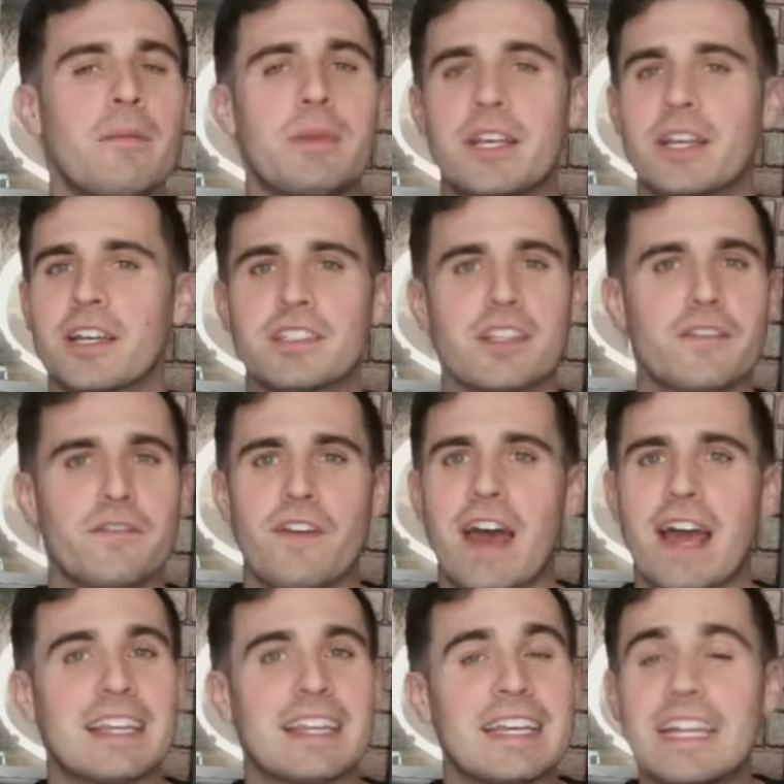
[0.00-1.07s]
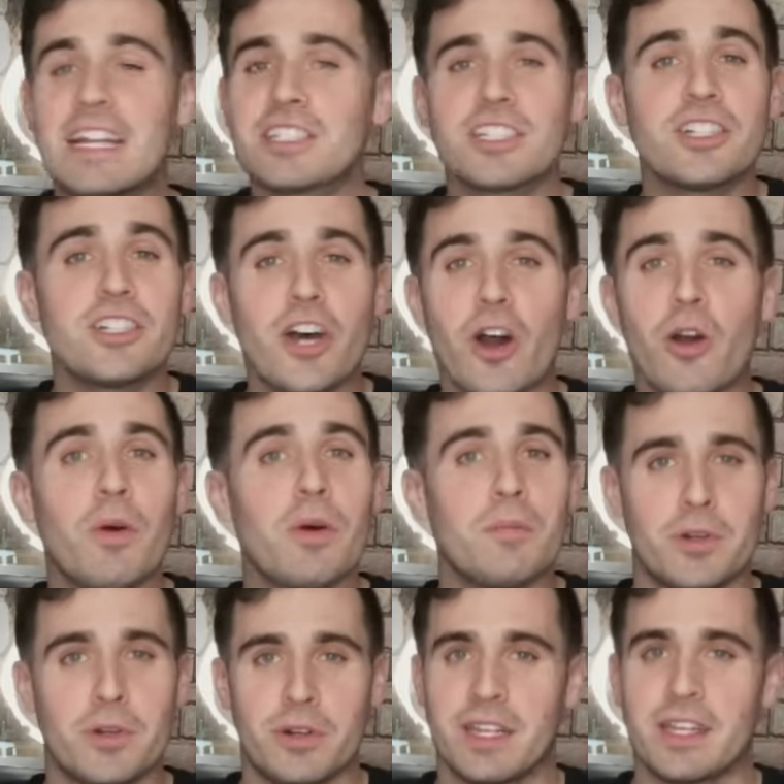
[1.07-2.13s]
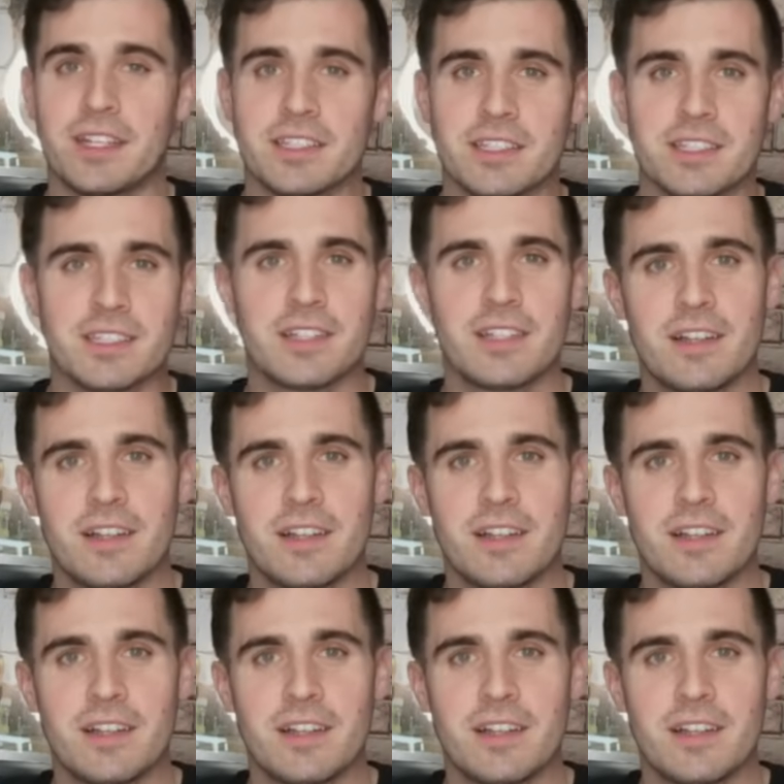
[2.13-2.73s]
because of the fact that he doesn't know what Moody is.